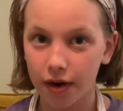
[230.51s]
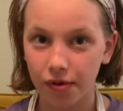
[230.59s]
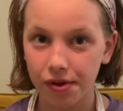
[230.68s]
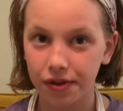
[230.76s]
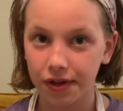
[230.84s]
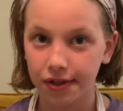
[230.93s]

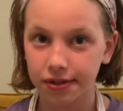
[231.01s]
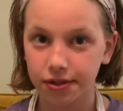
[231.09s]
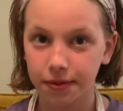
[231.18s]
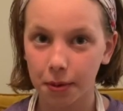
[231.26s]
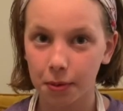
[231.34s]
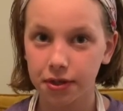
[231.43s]
everything,
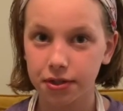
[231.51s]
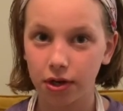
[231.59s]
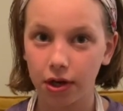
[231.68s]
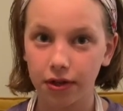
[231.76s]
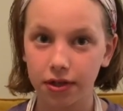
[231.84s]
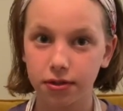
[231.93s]
so we went to
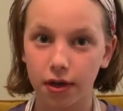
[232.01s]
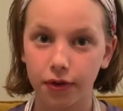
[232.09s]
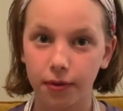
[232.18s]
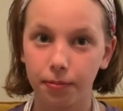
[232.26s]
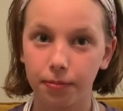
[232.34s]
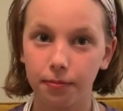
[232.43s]
all these
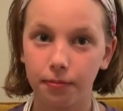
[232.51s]
other